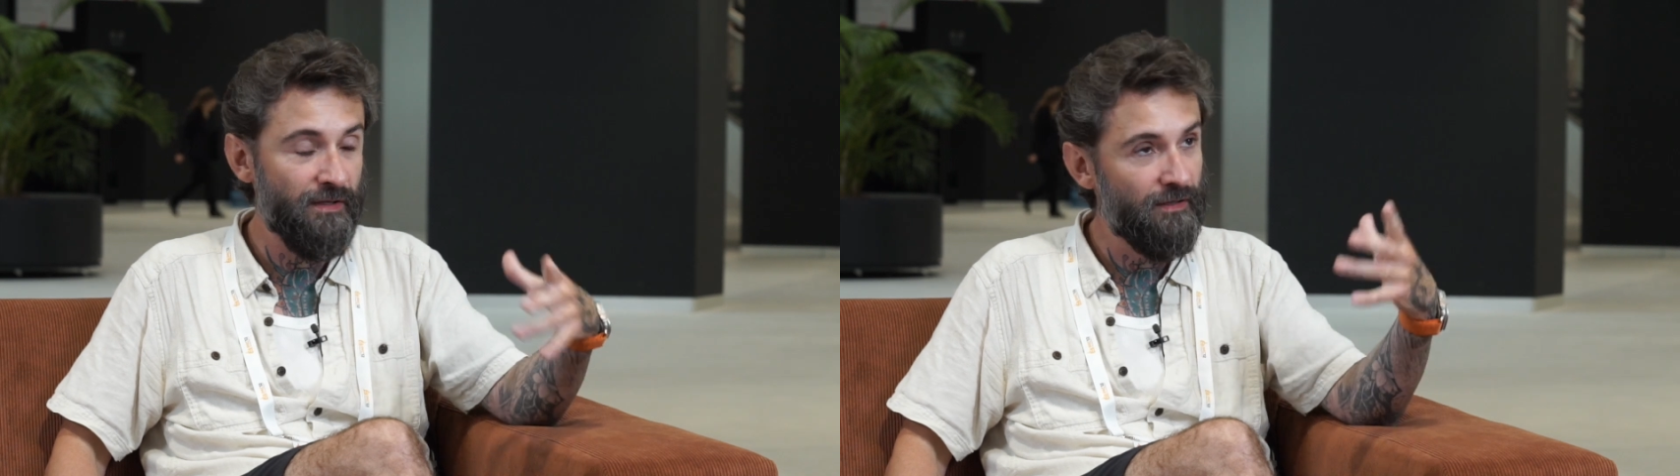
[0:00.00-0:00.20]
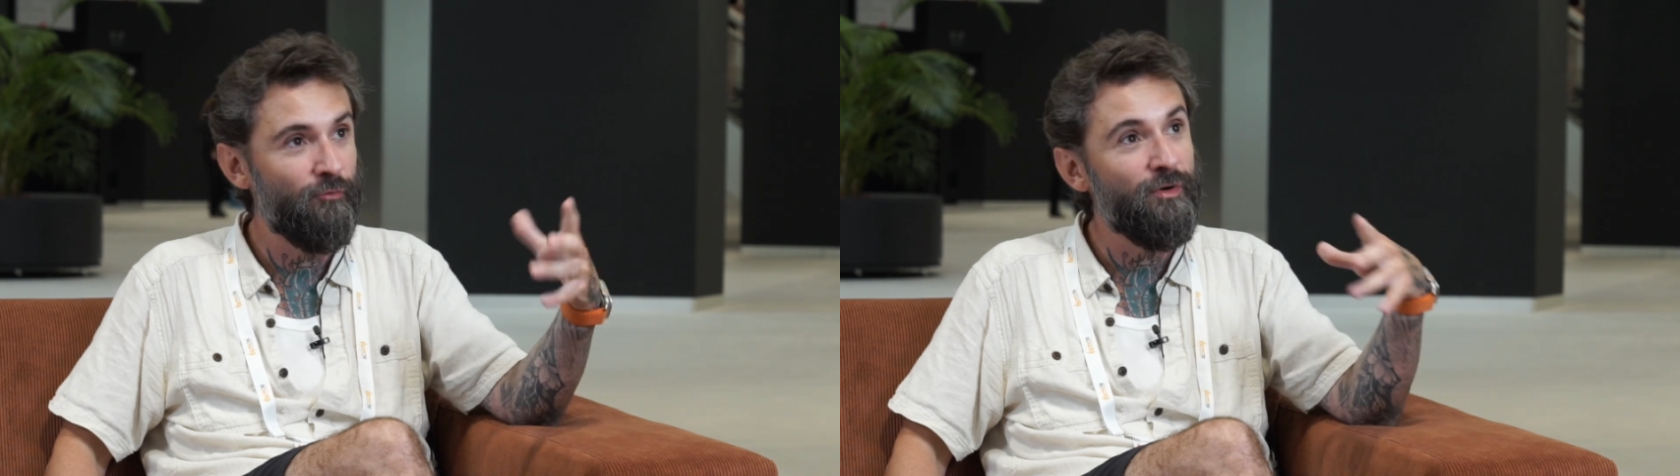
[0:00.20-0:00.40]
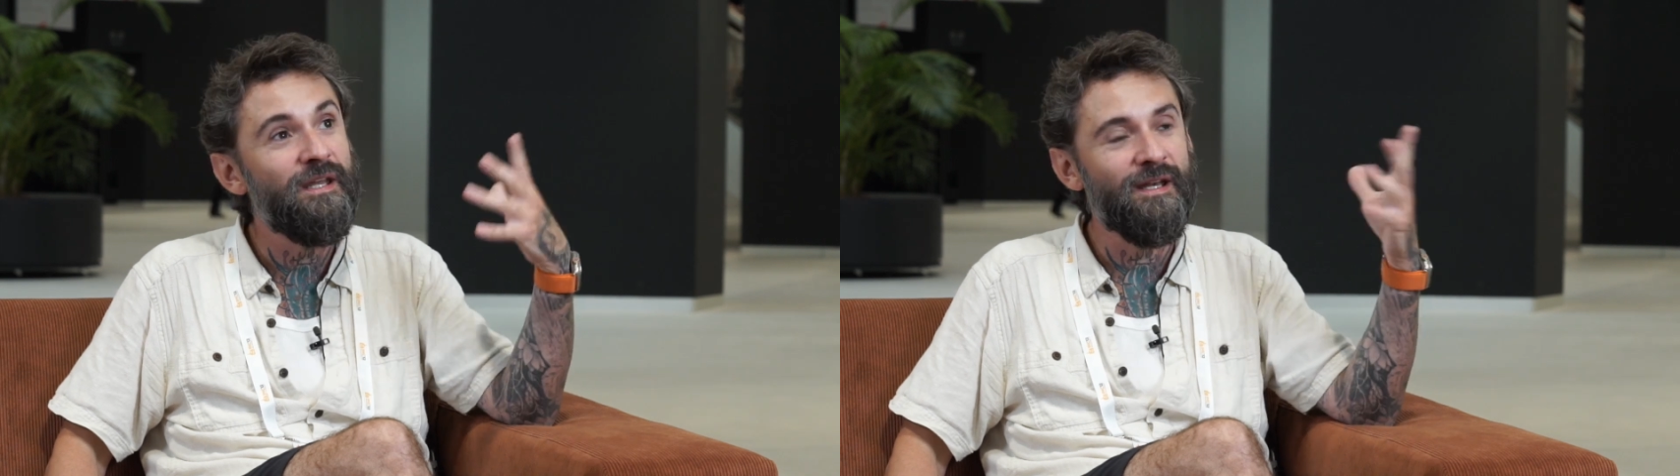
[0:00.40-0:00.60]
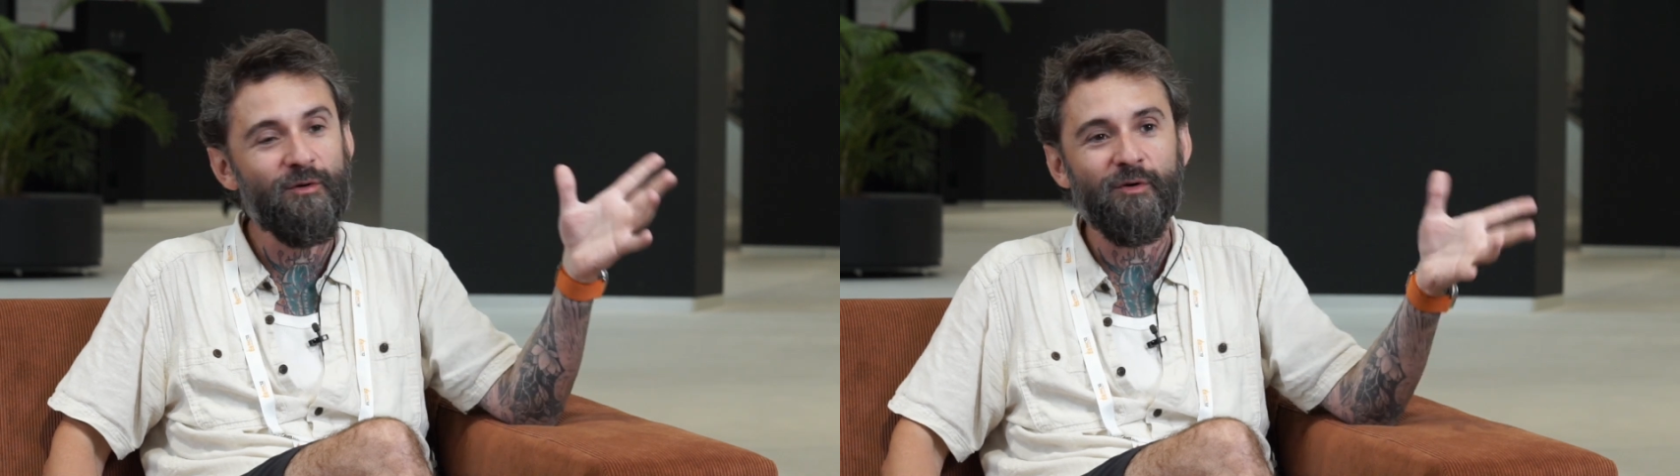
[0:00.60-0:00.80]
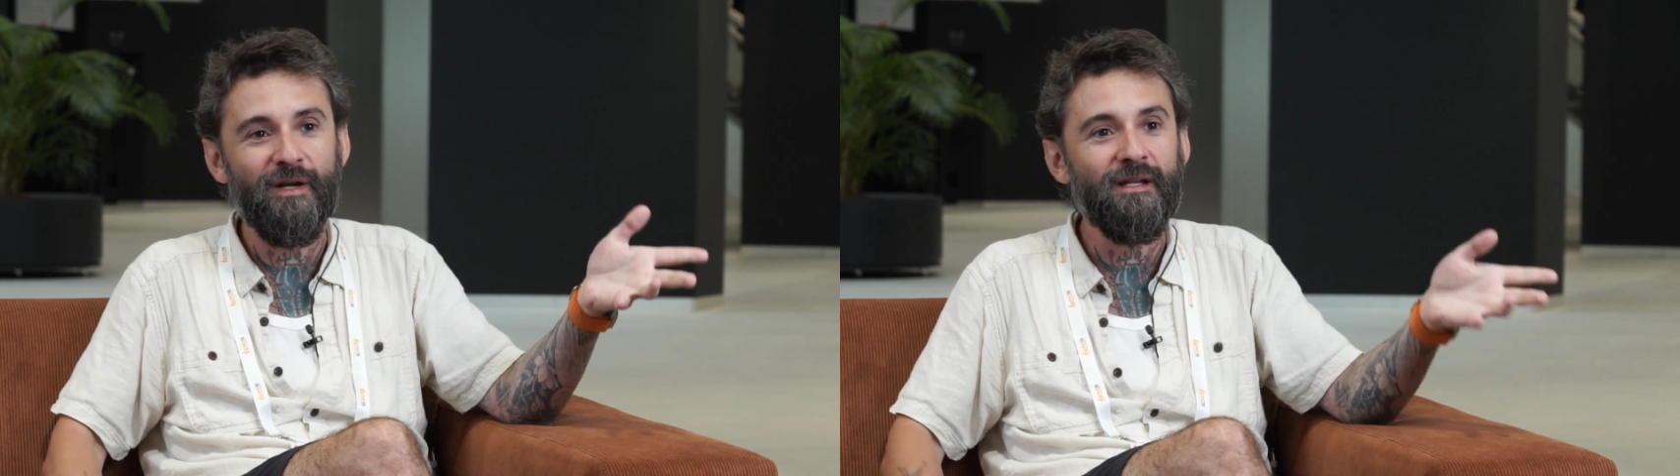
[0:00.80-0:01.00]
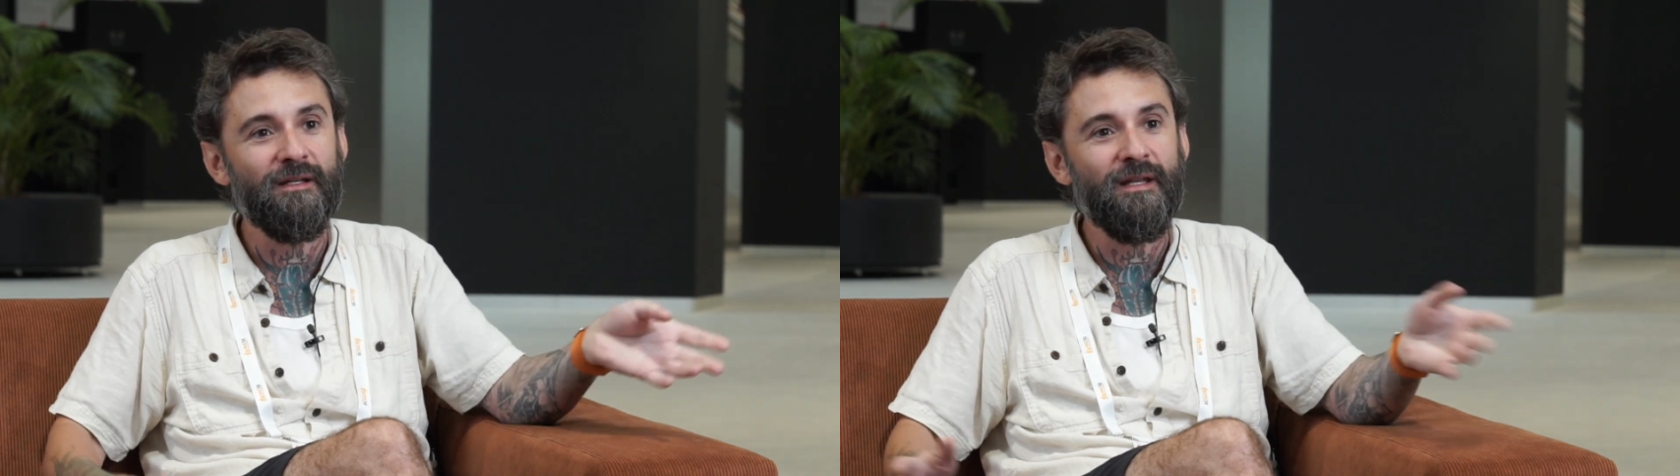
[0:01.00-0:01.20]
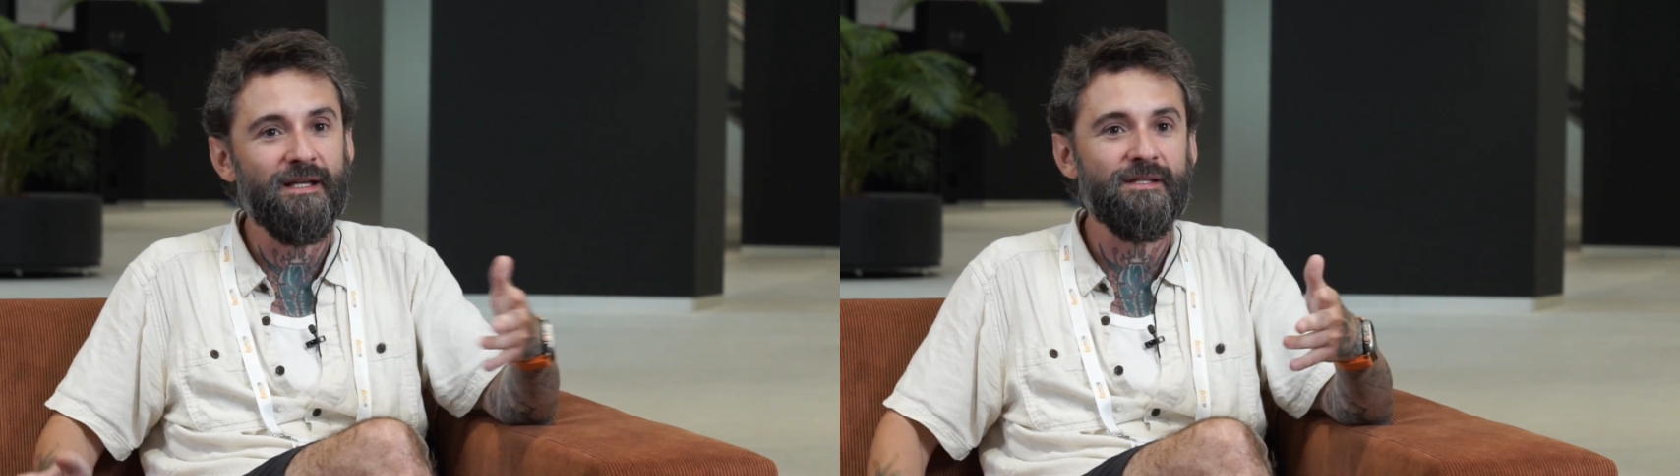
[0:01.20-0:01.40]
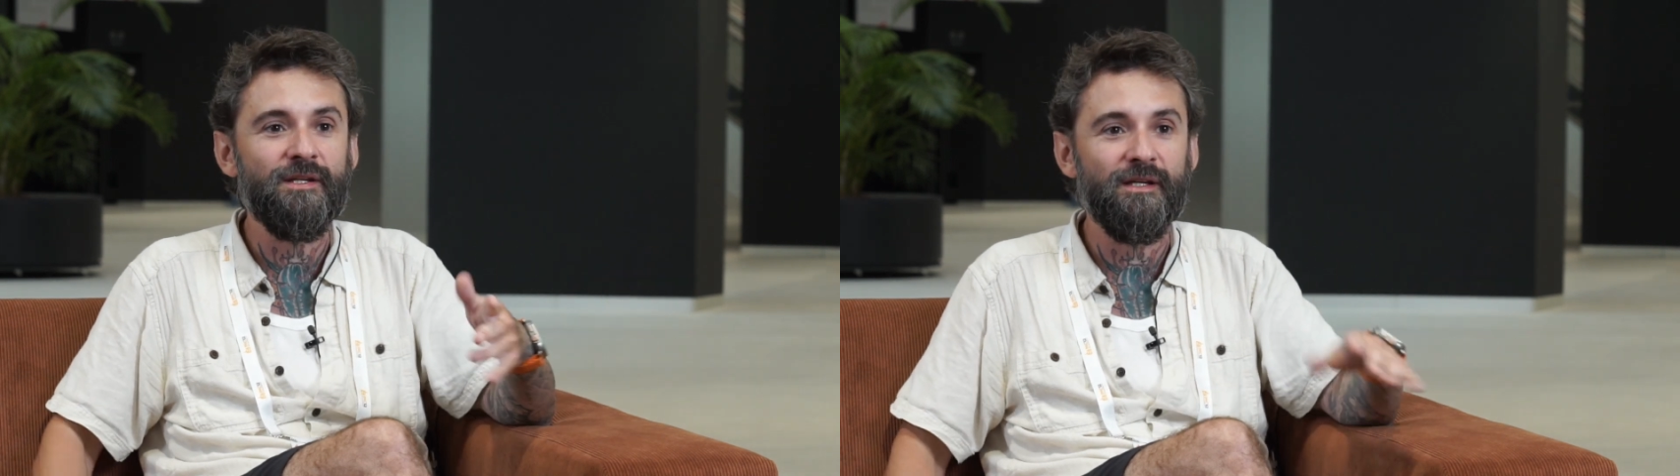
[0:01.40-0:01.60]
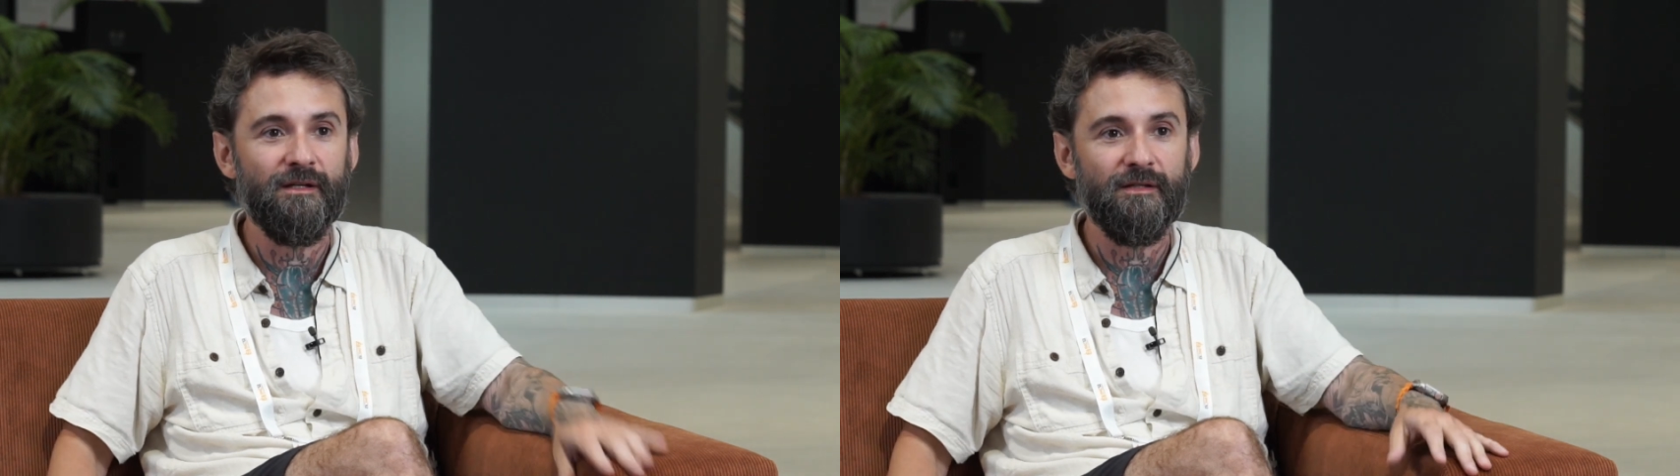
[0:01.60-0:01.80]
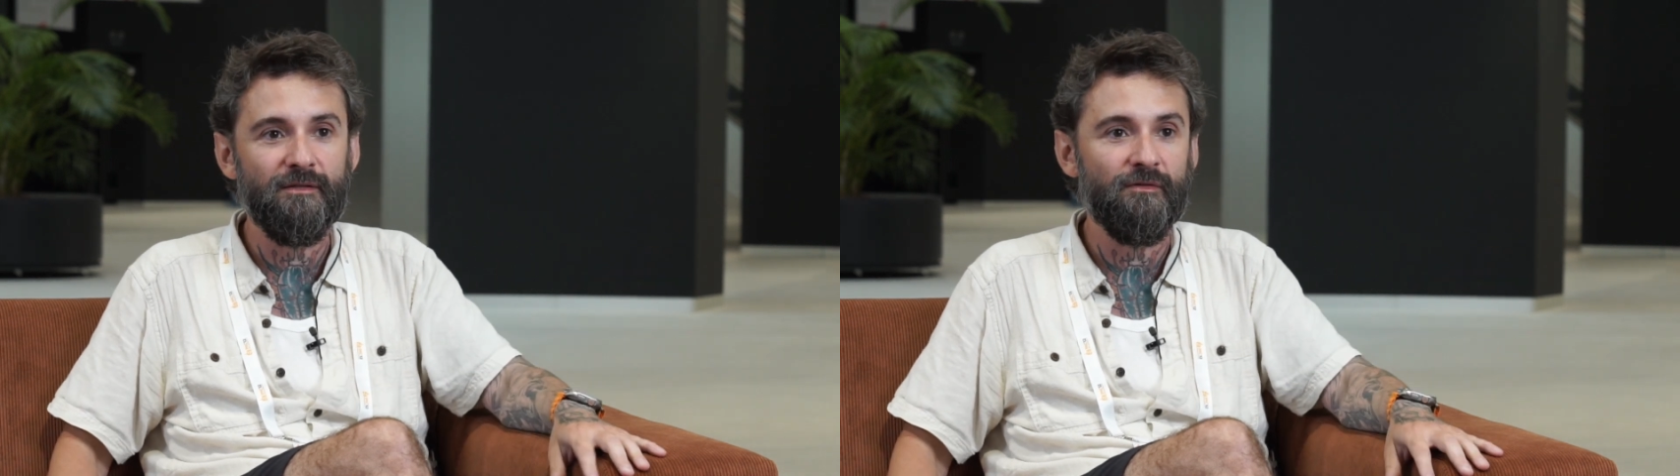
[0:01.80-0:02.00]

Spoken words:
re-inaugurated next year.